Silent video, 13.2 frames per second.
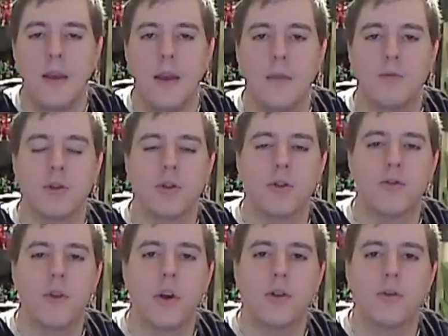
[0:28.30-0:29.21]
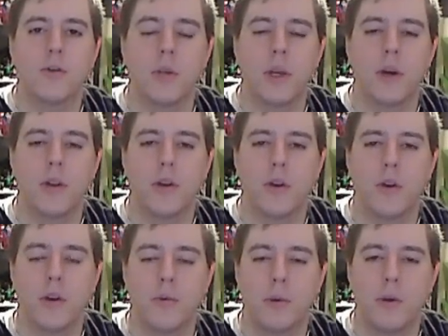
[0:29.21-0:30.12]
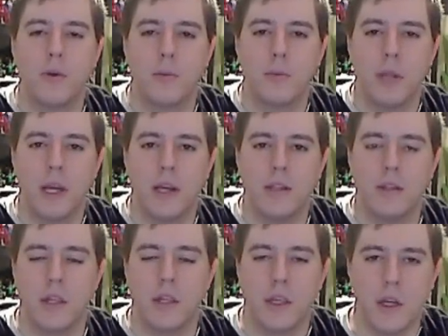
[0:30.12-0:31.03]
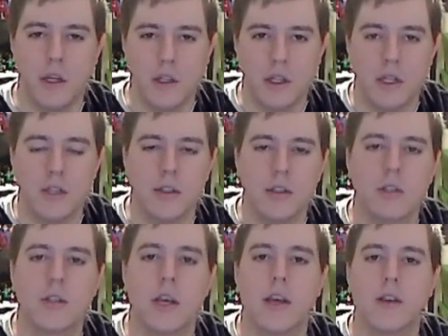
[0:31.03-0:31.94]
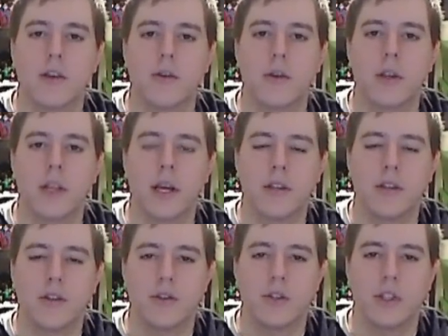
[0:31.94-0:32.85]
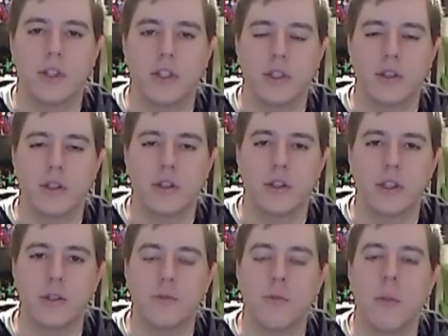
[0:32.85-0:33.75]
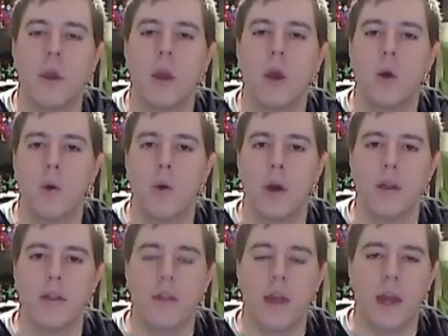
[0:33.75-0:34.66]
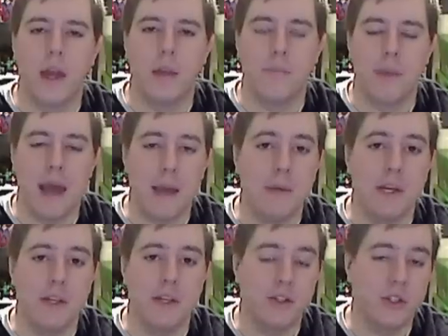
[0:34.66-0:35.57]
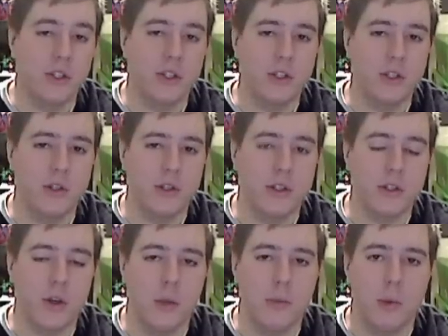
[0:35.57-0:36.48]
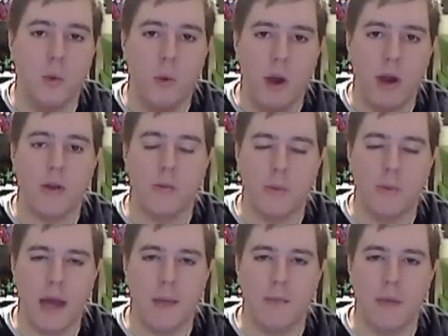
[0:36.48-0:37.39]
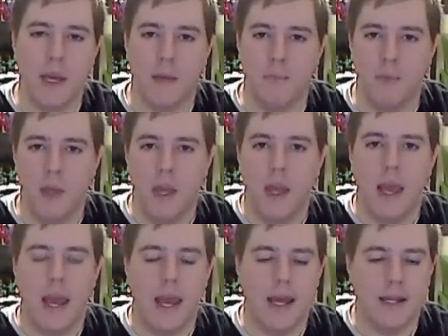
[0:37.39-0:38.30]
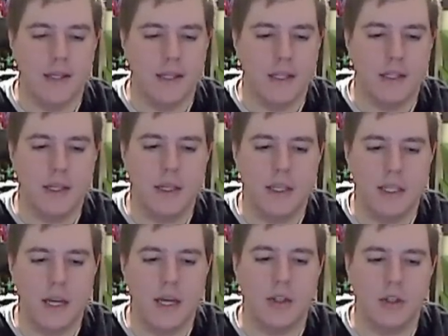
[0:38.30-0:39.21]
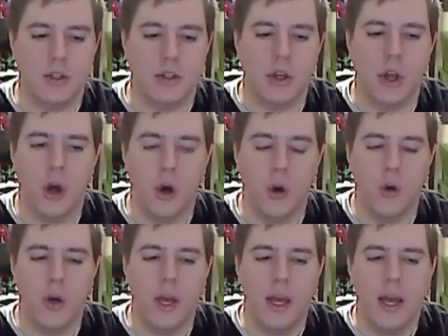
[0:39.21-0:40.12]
Yep, so as far as we know, they're going to be replacing Young Justice and the Green Lantern CG series with a Batman CG series called Beware the Batman and Teen Titans Go.